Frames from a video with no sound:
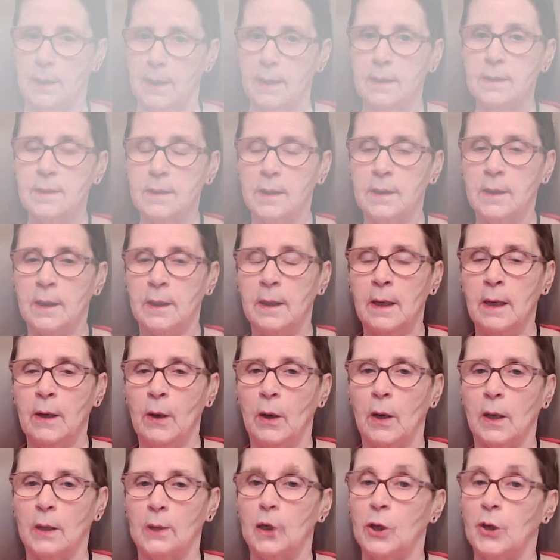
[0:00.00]
it,
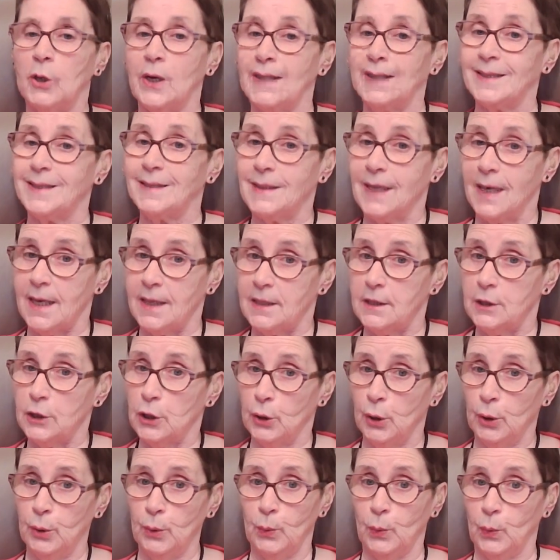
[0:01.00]
so it stays
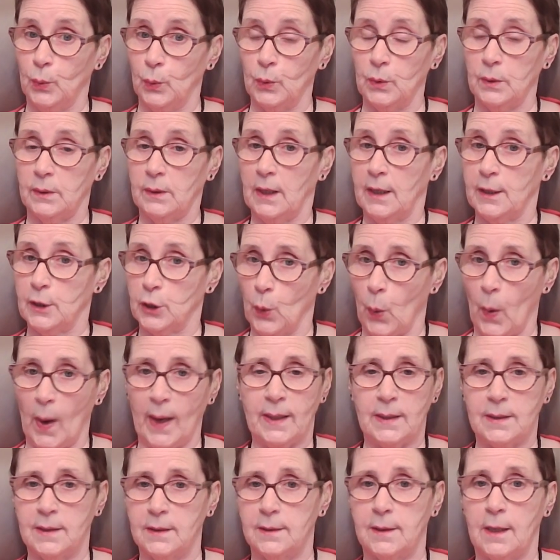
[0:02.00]
cool. It's
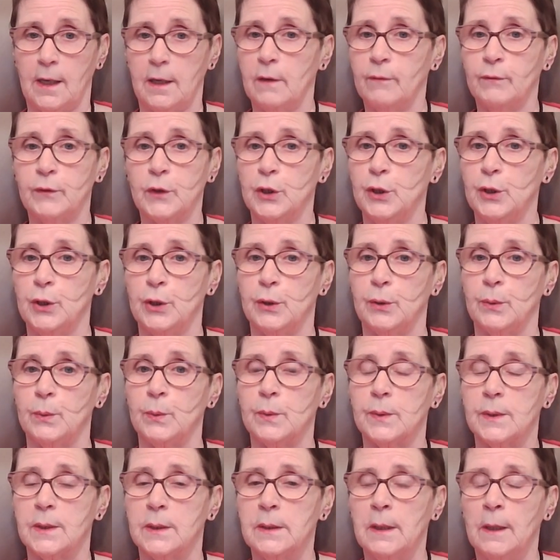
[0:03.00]
quite safe to use.
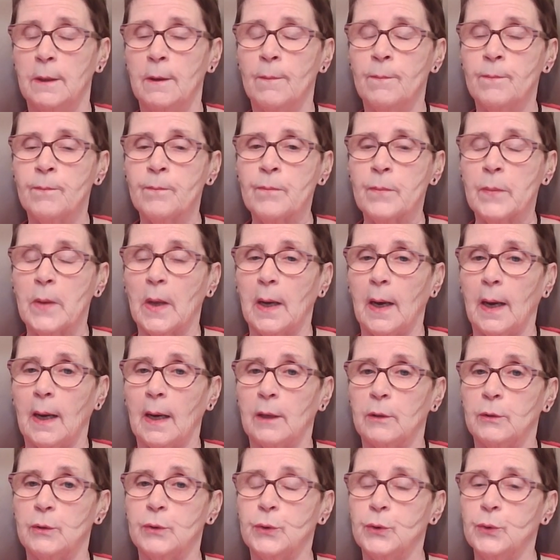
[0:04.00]

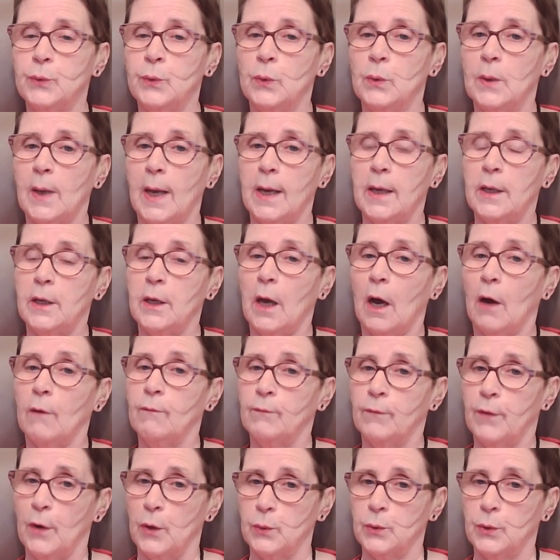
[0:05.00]
And you lay a
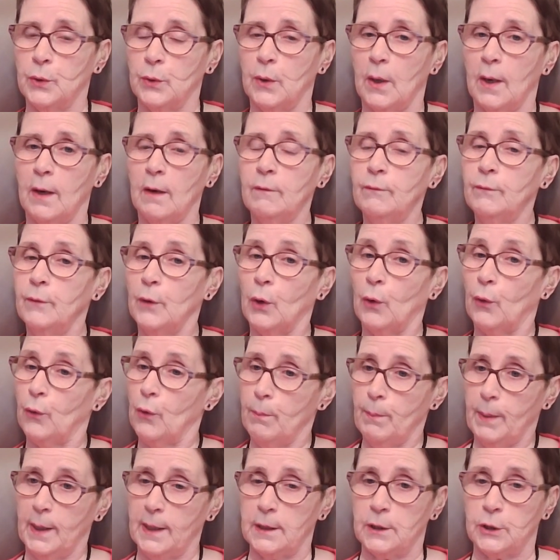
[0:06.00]
photograph or a
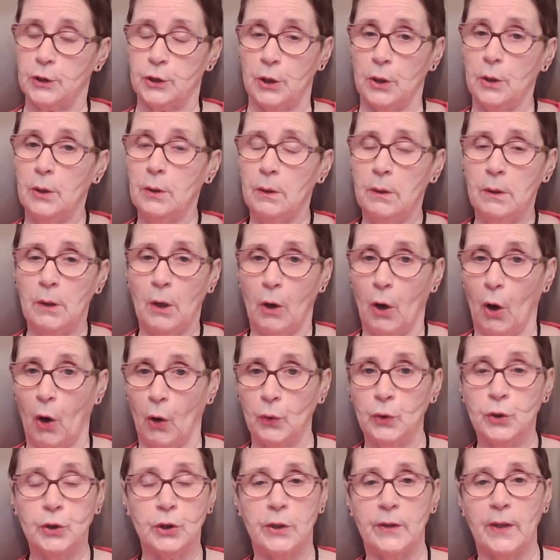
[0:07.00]
picture
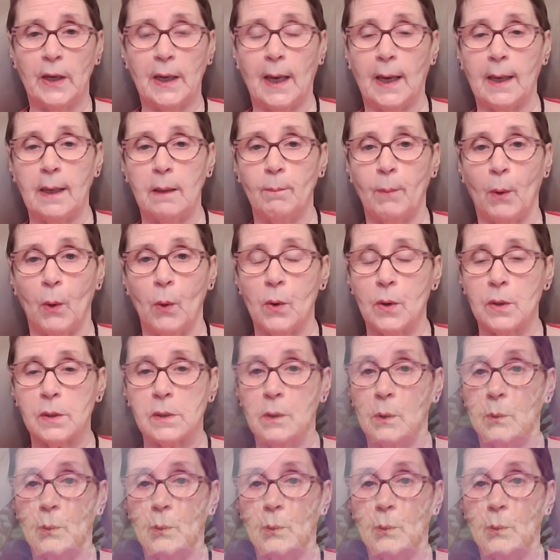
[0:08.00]
onto the light box